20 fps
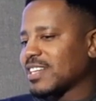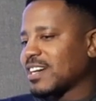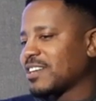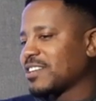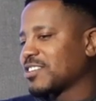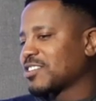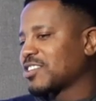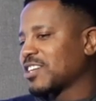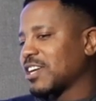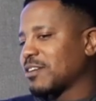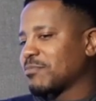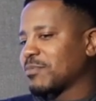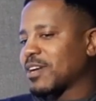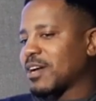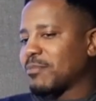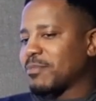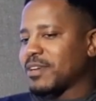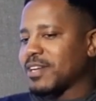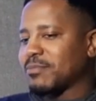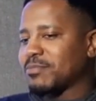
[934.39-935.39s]
out of shape
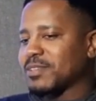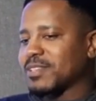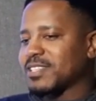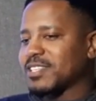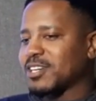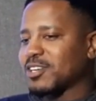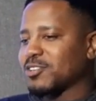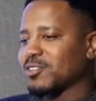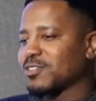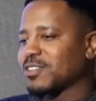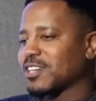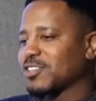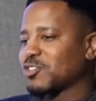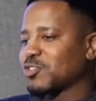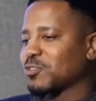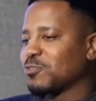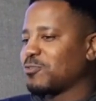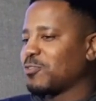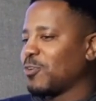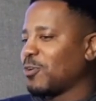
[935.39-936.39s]
coming up to tell you that
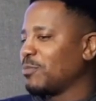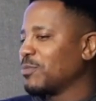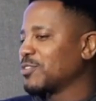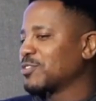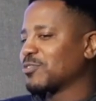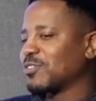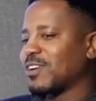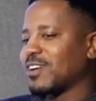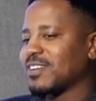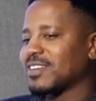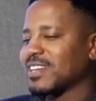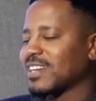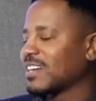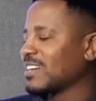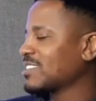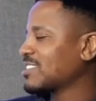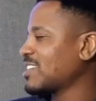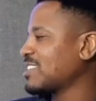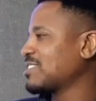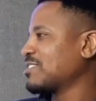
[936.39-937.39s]
your form is wrong.
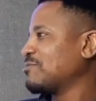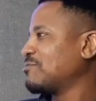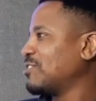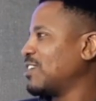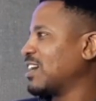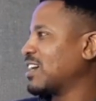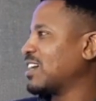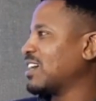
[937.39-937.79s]
Nigga, shut the fuck up.